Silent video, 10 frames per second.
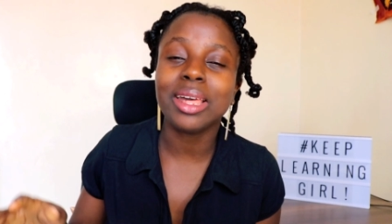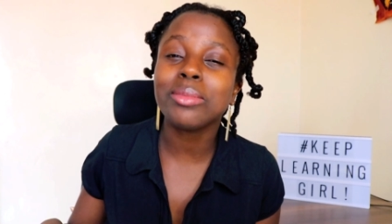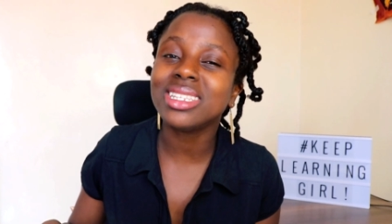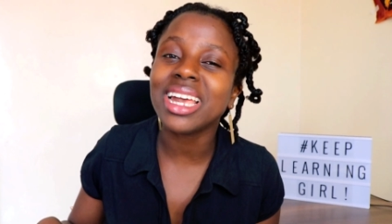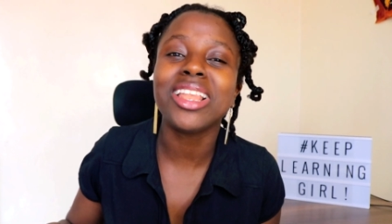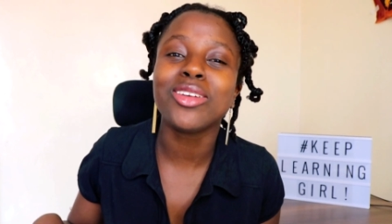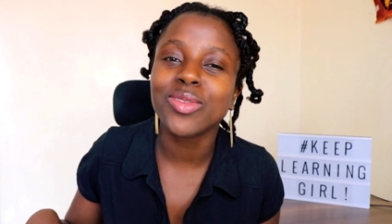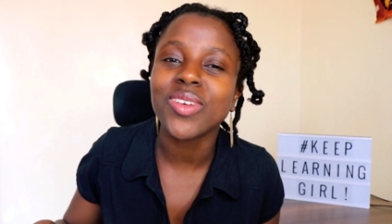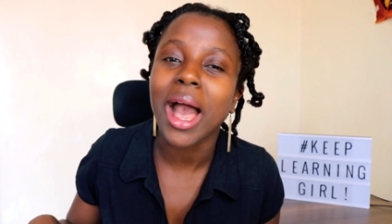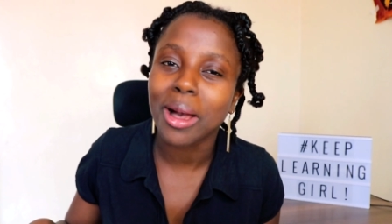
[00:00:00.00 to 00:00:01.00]
Let me tell you
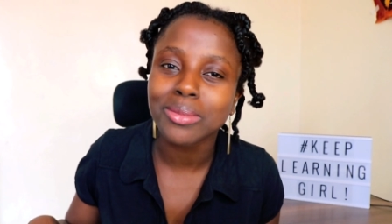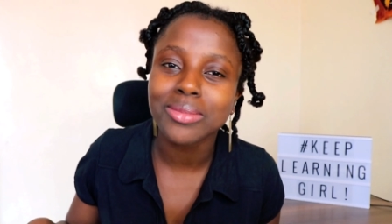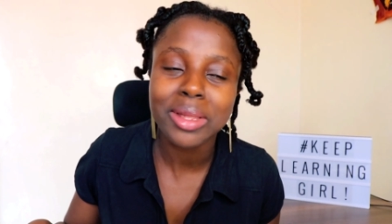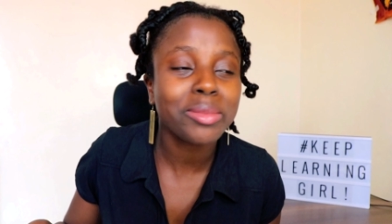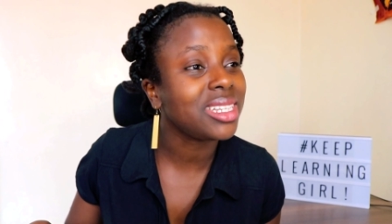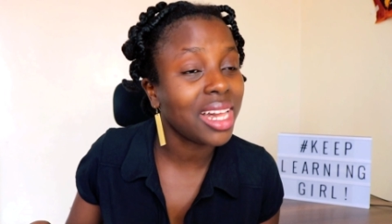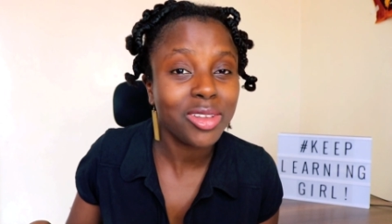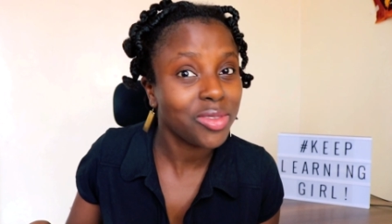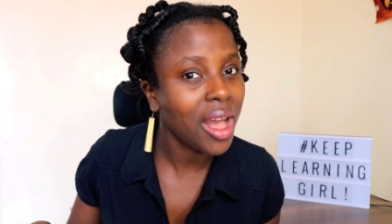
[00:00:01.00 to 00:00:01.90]
fam, let me tell you